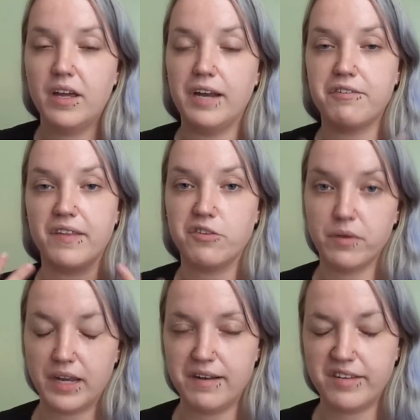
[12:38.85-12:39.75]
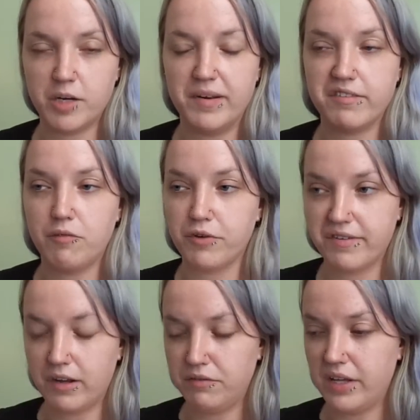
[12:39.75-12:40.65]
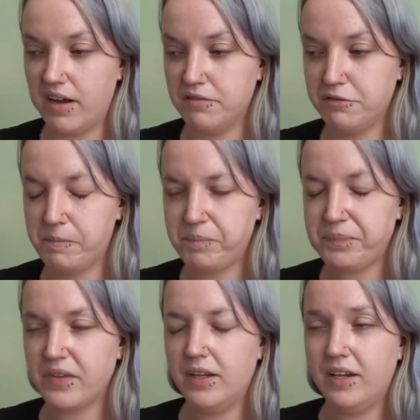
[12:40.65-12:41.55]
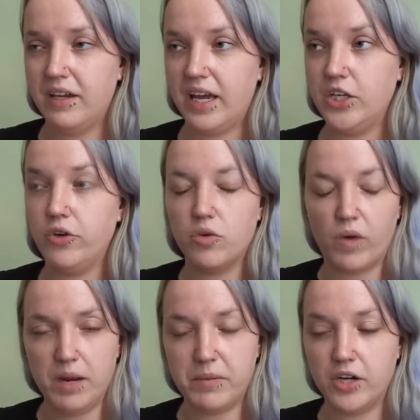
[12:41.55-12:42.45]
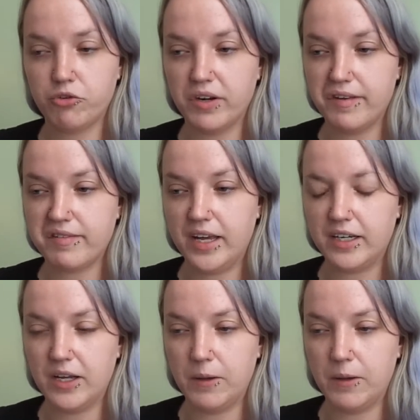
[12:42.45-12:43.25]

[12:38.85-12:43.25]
And so that's one that I say to myself for self-love. And you can write mantras like,